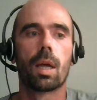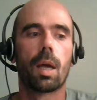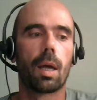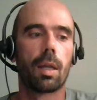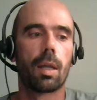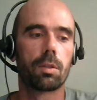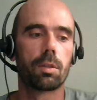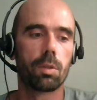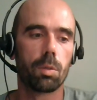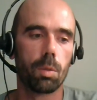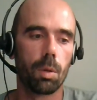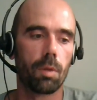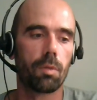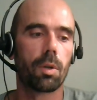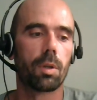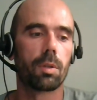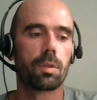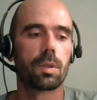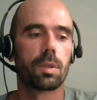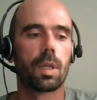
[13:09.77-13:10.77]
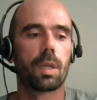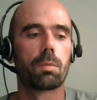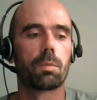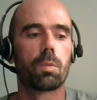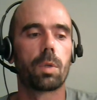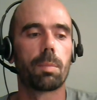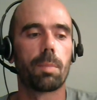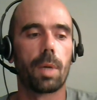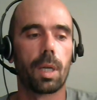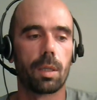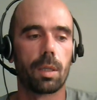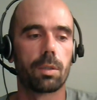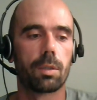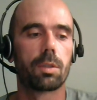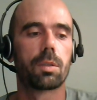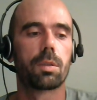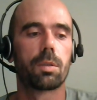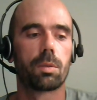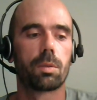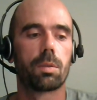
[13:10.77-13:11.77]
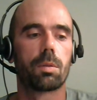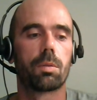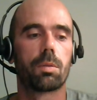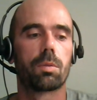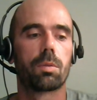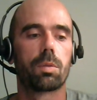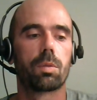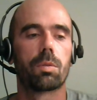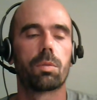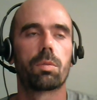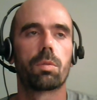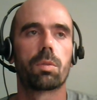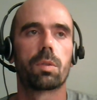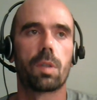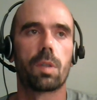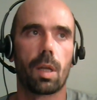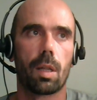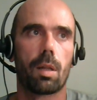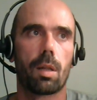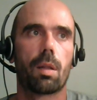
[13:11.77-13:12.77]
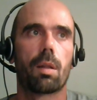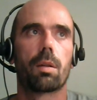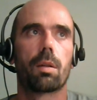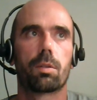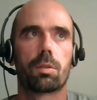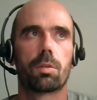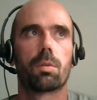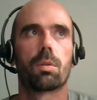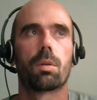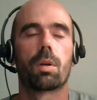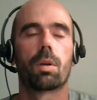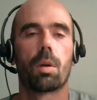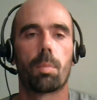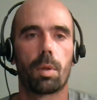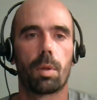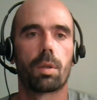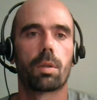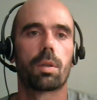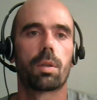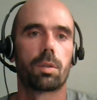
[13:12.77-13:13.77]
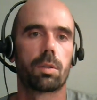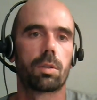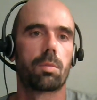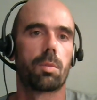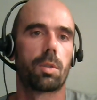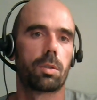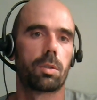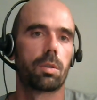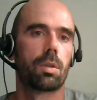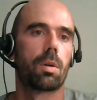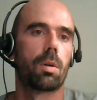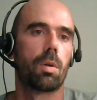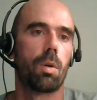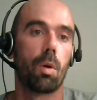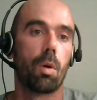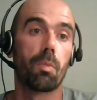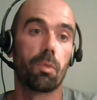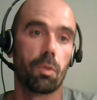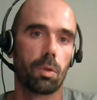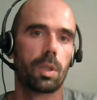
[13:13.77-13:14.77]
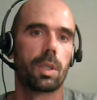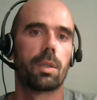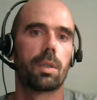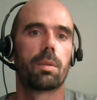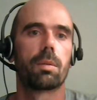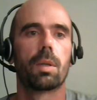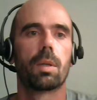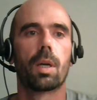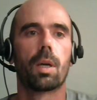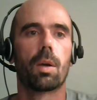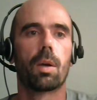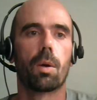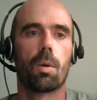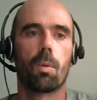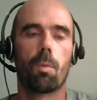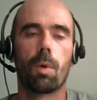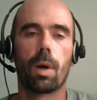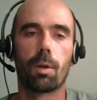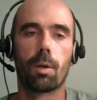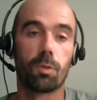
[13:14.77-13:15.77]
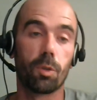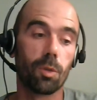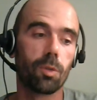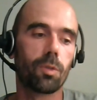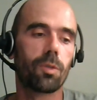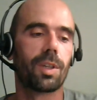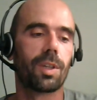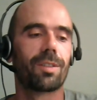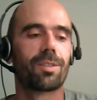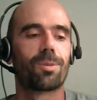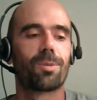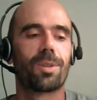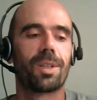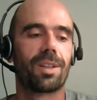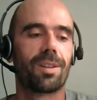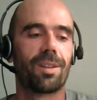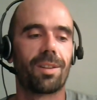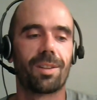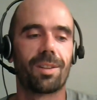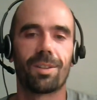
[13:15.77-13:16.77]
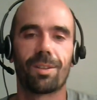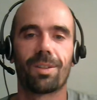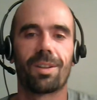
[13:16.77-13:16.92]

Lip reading: and 2 others that we managed to sell to a couple of customers. So hopefully, one of those things will